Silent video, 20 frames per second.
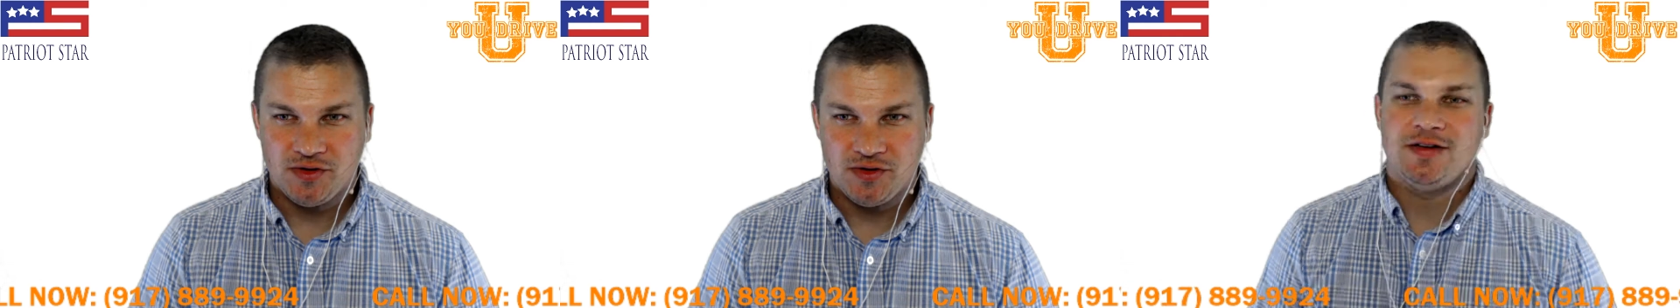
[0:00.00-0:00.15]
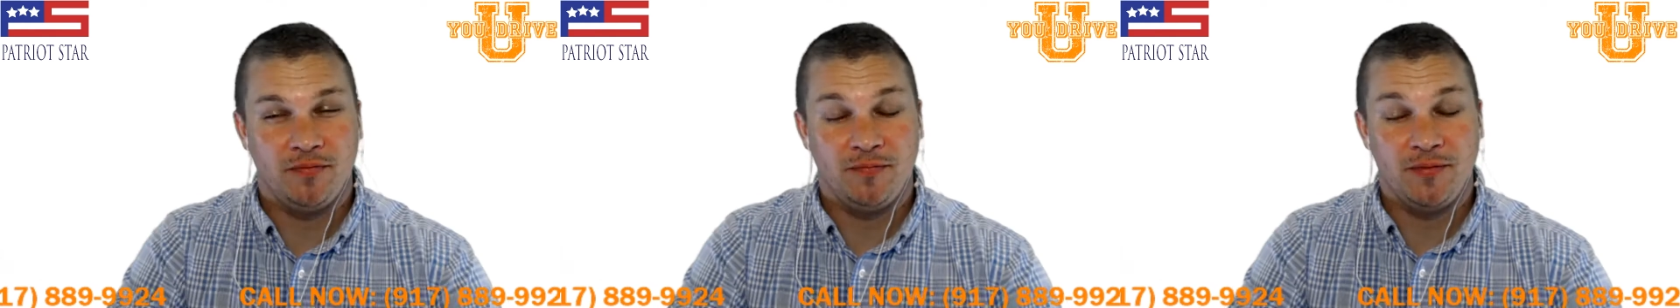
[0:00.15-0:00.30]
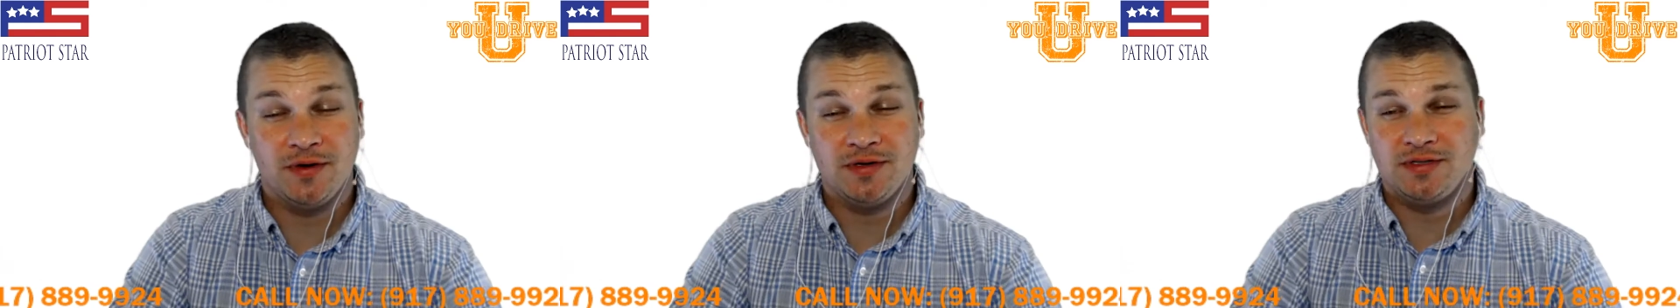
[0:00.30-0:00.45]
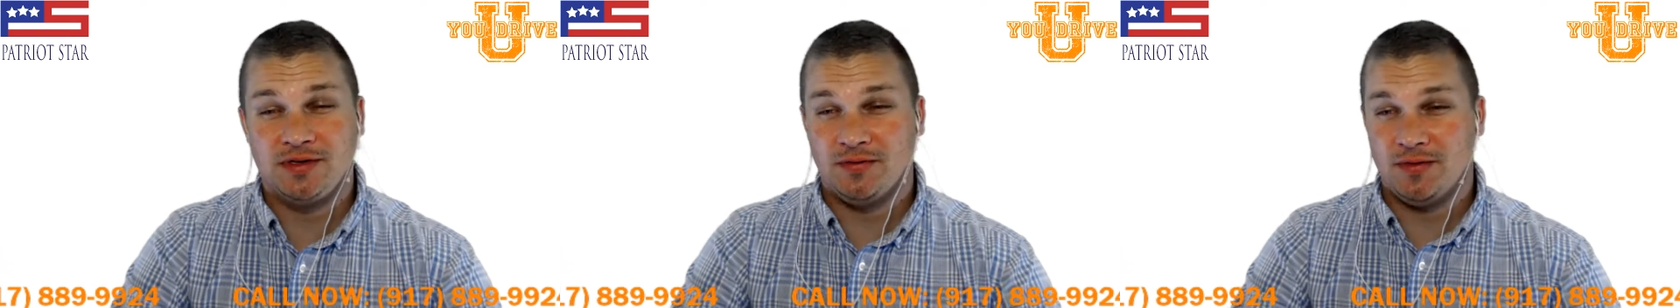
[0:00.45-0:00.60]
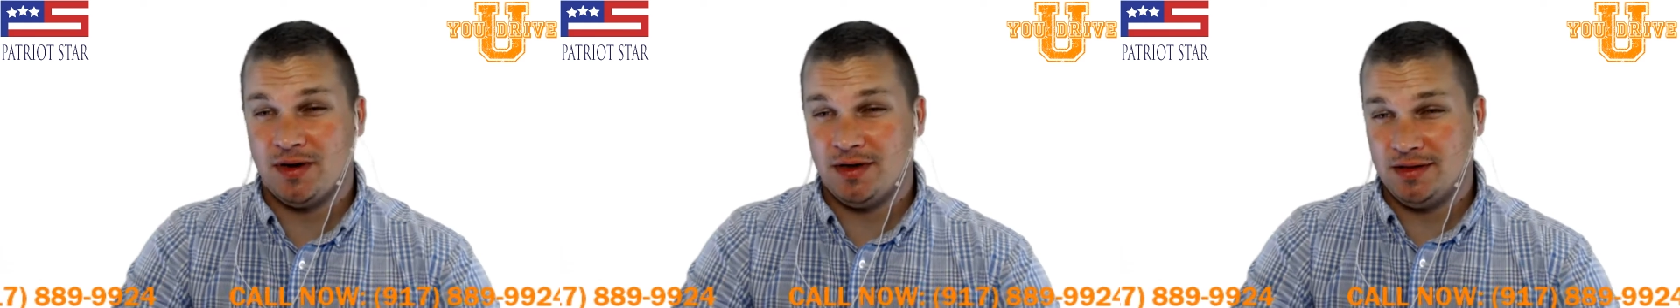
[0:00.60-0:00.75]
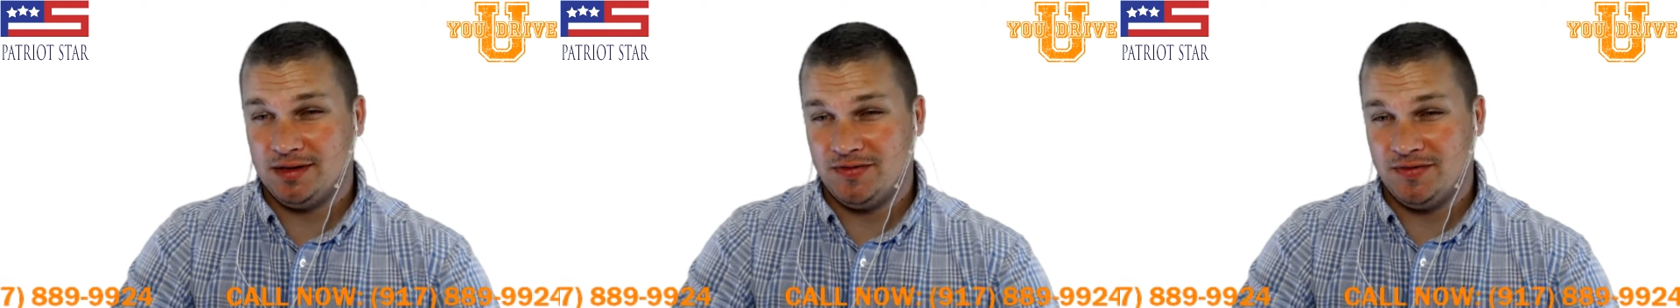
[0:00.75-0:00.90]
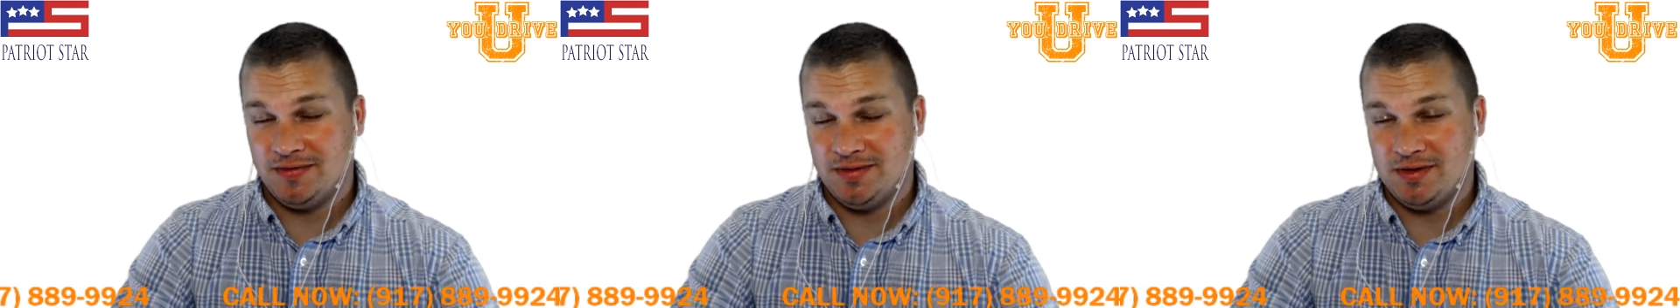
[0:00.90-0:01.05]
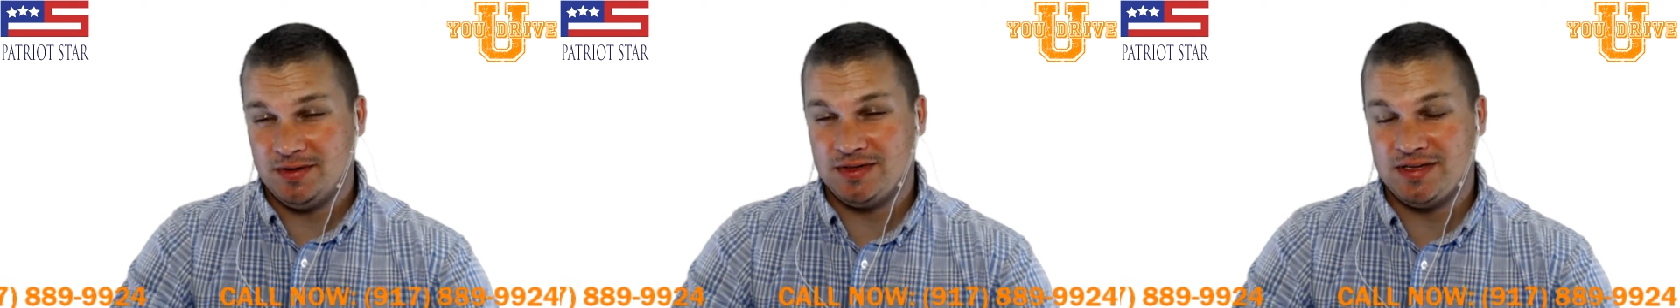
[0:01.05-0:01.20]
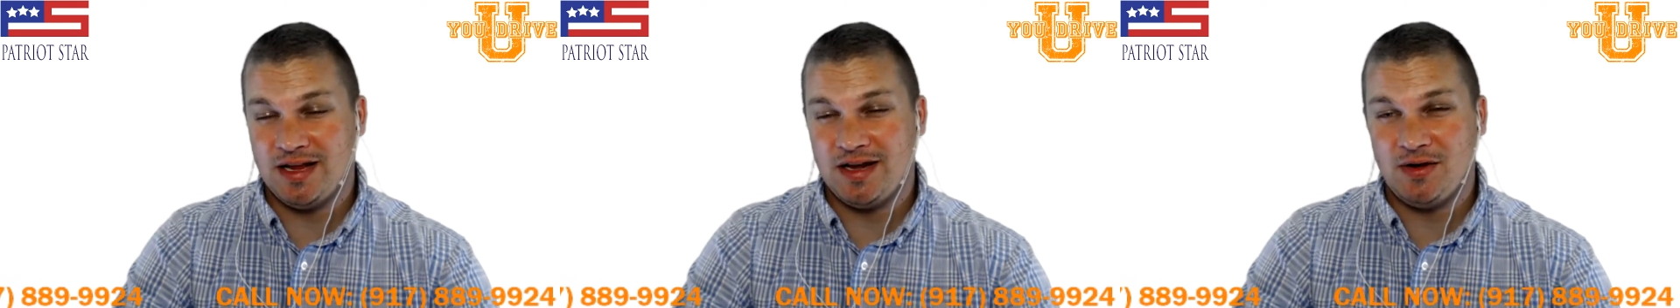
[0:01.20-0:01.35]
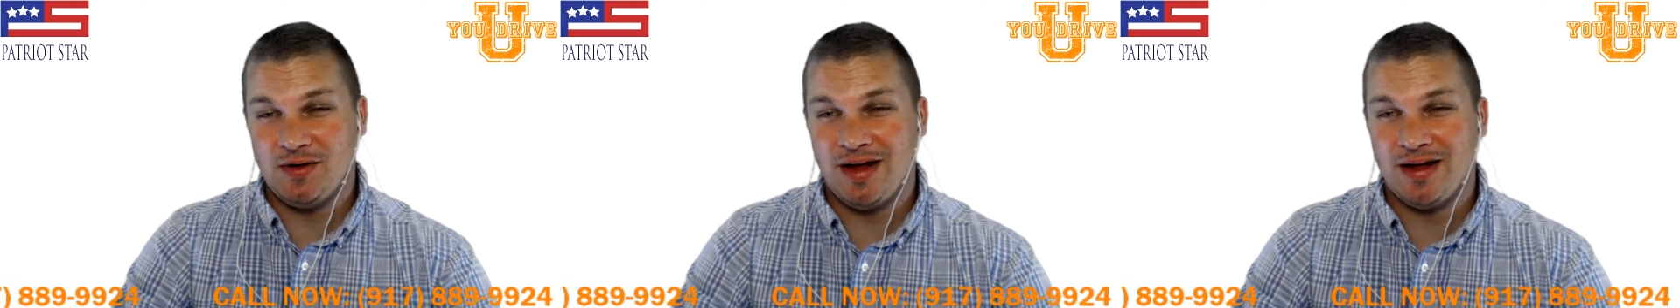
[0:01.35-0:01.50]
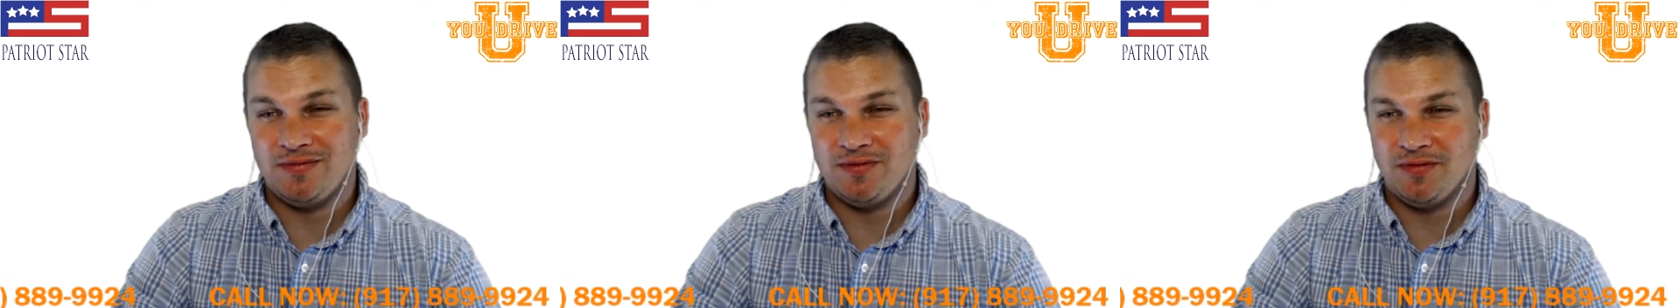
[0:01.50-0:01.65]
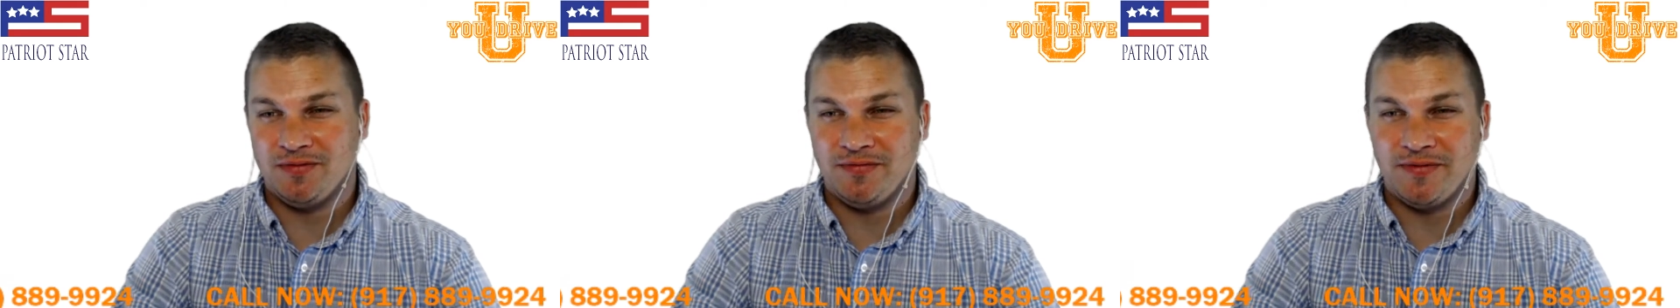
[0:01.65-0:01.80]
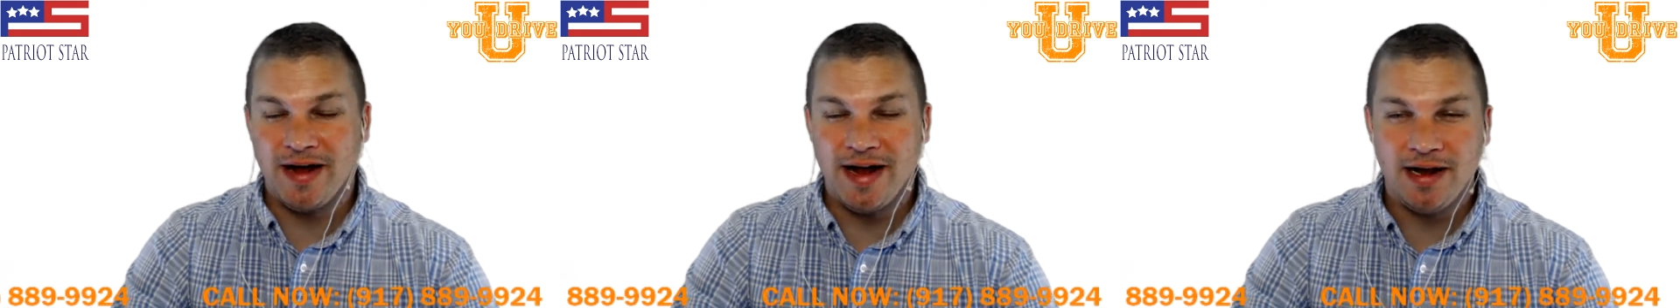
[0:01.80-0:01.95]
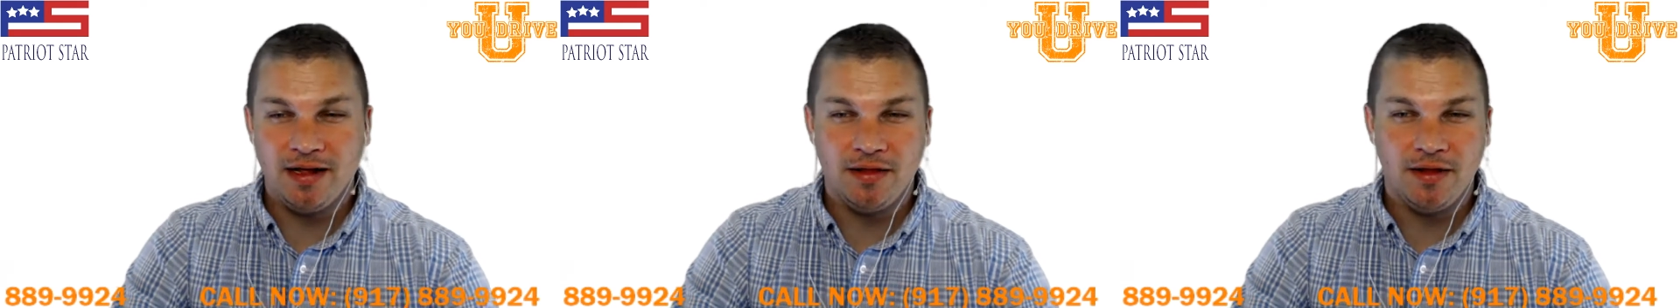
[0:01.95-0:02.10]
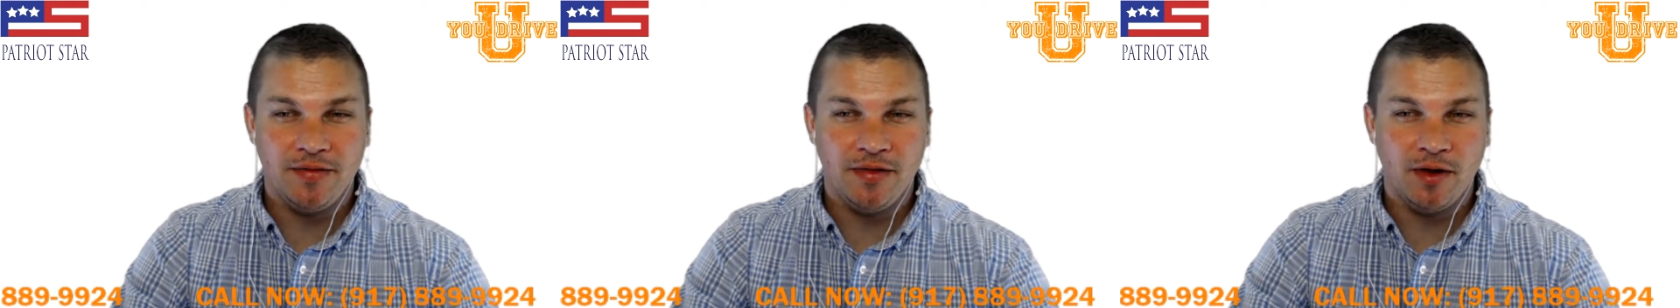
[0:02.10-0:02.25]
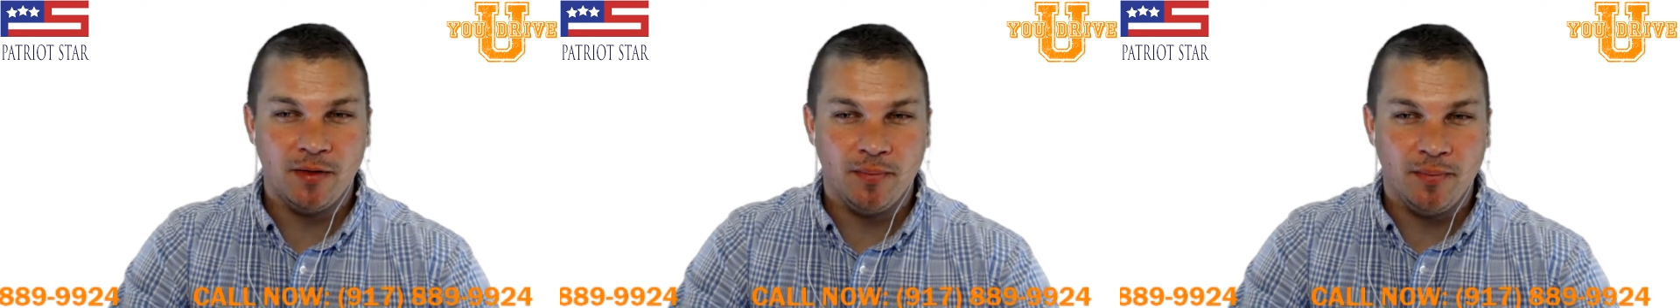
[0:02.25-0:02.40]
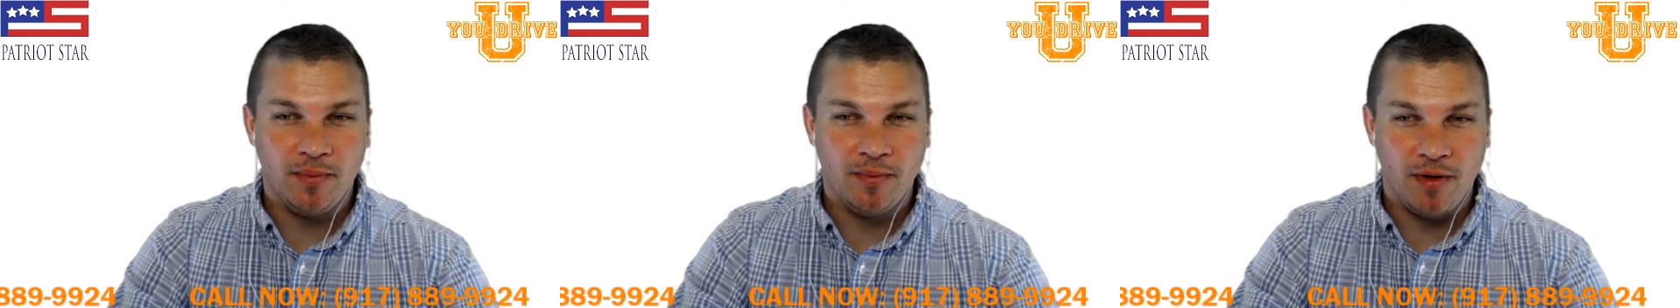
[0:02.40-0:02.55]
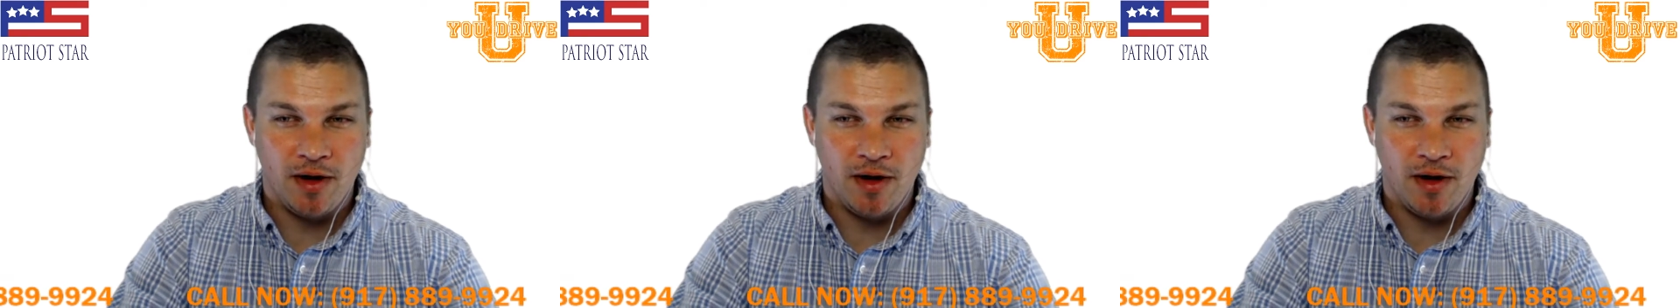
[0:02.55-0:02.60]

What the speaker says: First of all, you said you have to file on their